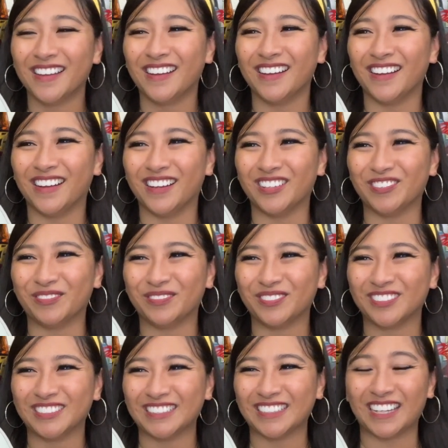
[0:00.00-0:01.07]

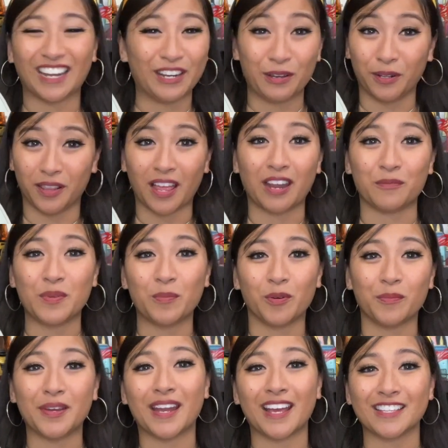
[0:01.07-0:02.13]
And I know a lot of people
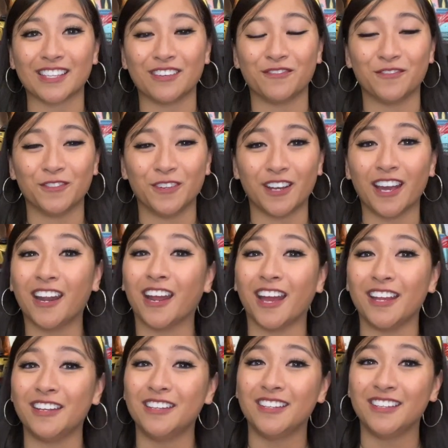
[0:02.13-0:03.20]
have been asking for it, and
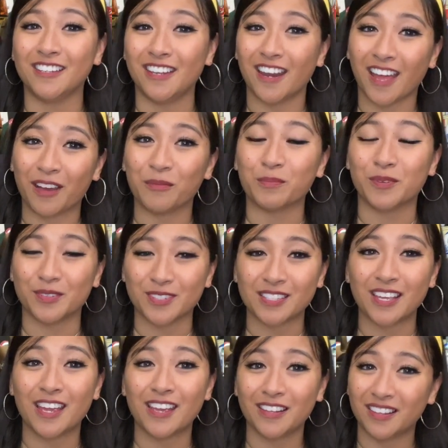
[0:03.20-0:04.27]
I want to
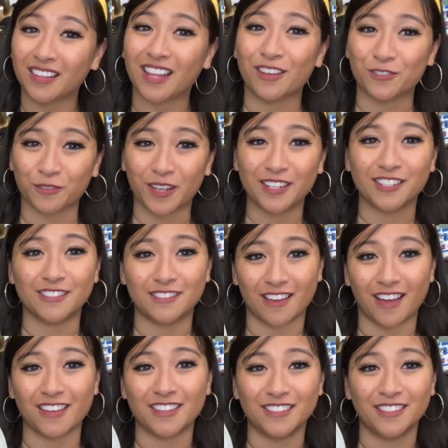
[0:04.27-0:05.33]
say Loungefly did
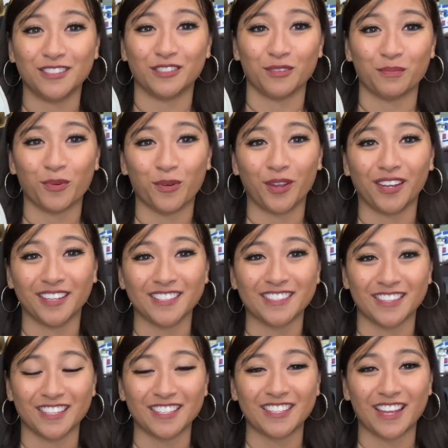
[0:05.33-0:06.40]
not disappoint us
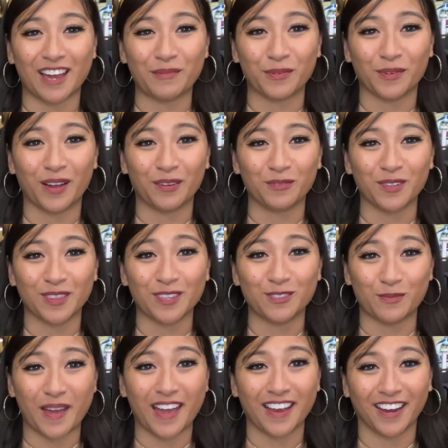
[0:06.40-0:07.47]
this time around with
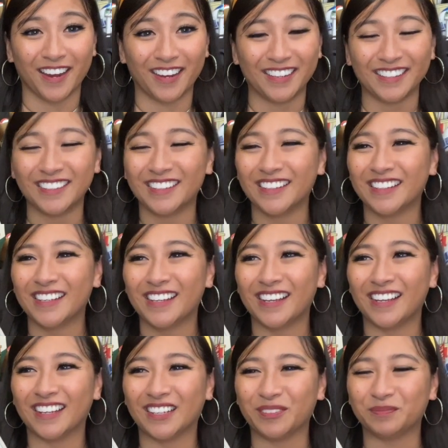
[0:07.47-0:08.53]
this bag, right?
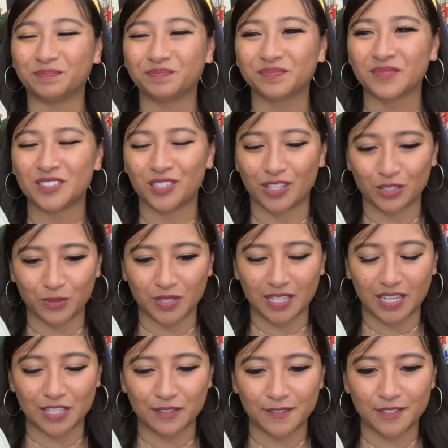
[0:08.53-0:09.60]
So this was
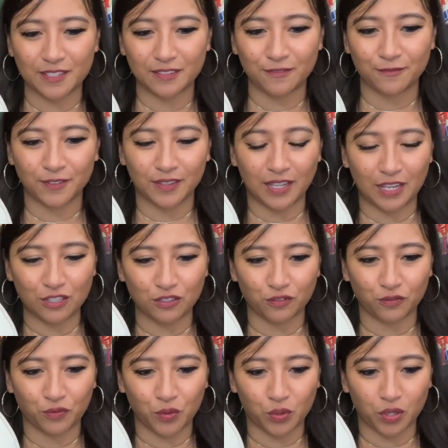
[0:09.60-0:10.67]
an exclusive released
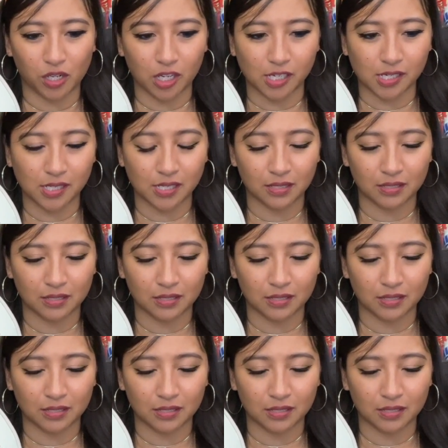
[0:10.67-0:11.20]
for